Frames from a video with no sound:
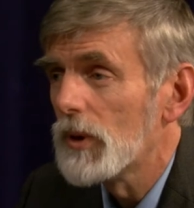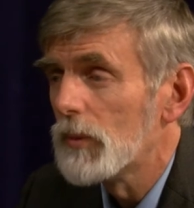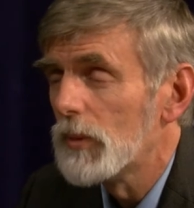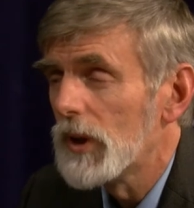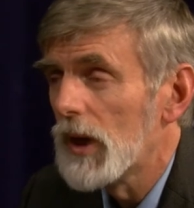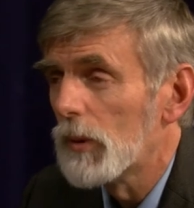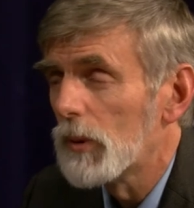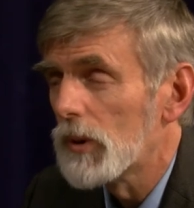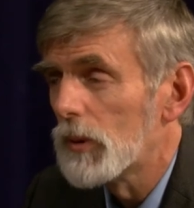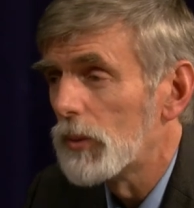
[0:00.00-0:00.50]
to
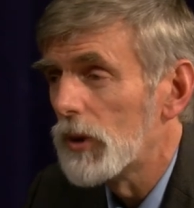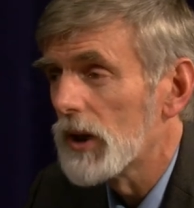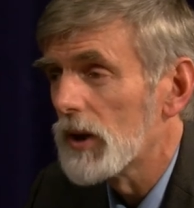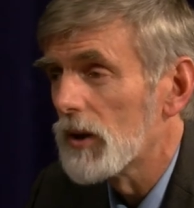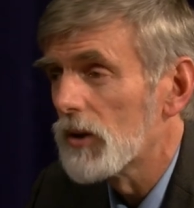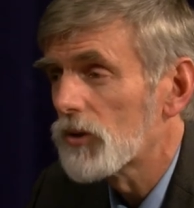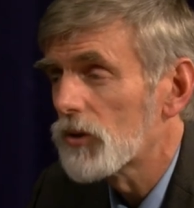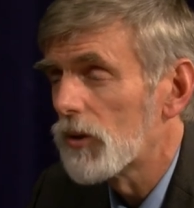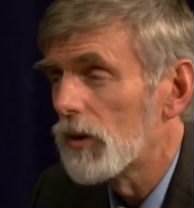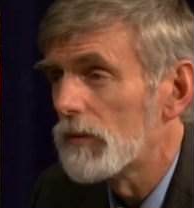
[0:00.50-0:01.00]
be able to bring
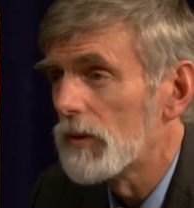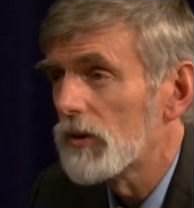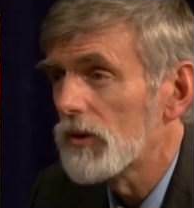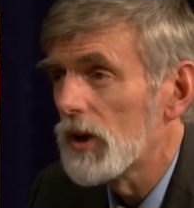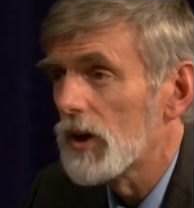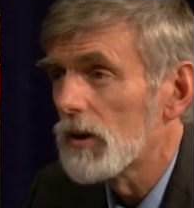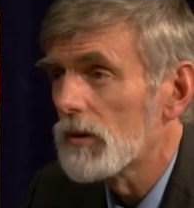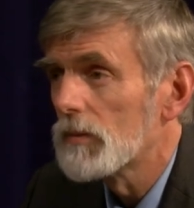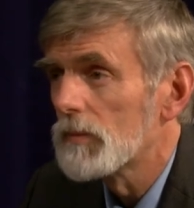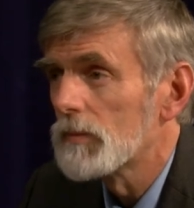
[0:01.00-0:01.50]
this service
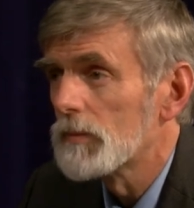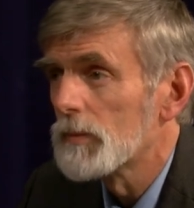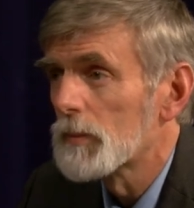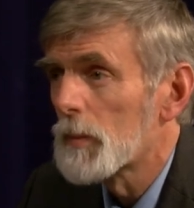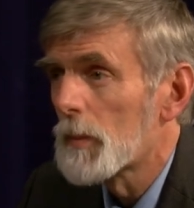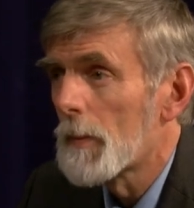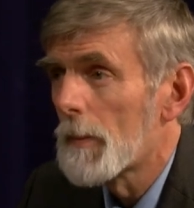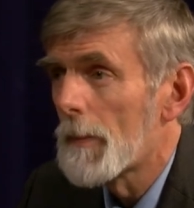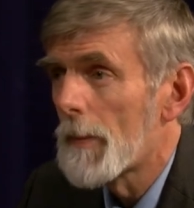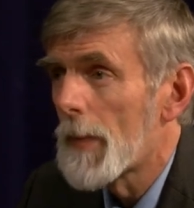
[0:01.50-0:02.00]
here. Well,
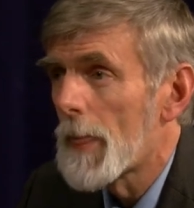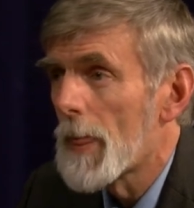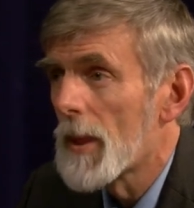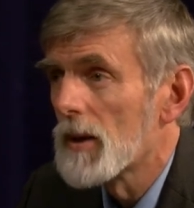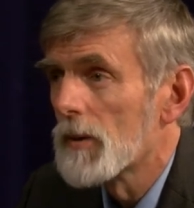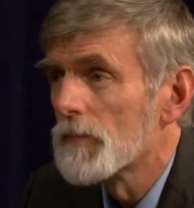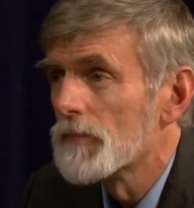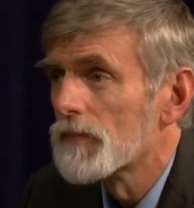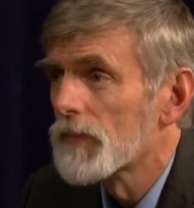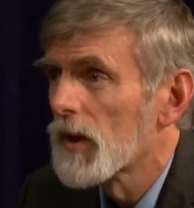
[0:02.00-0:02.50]
thanks for
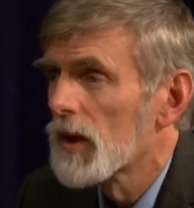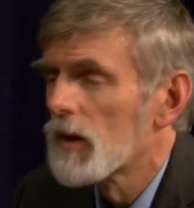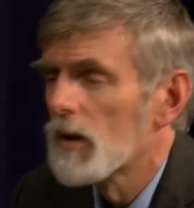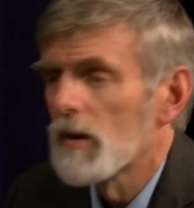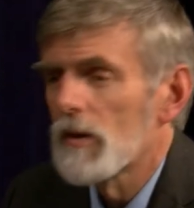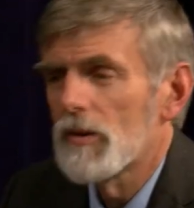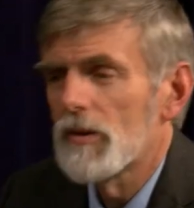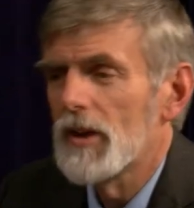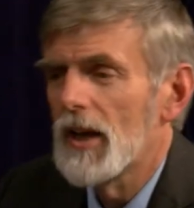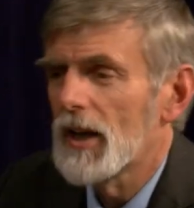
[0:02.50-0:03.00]
coming back.
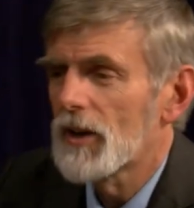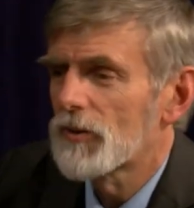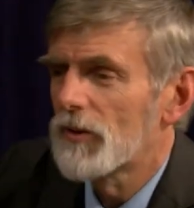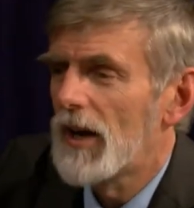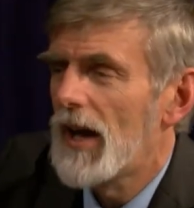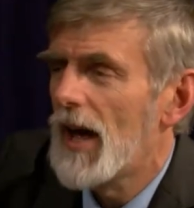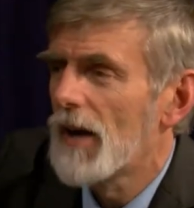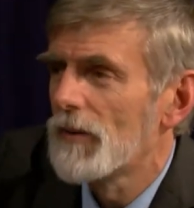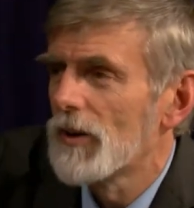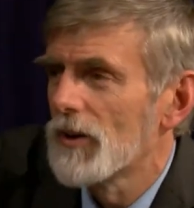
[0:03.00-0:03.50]
It's always thanks a pleasure for having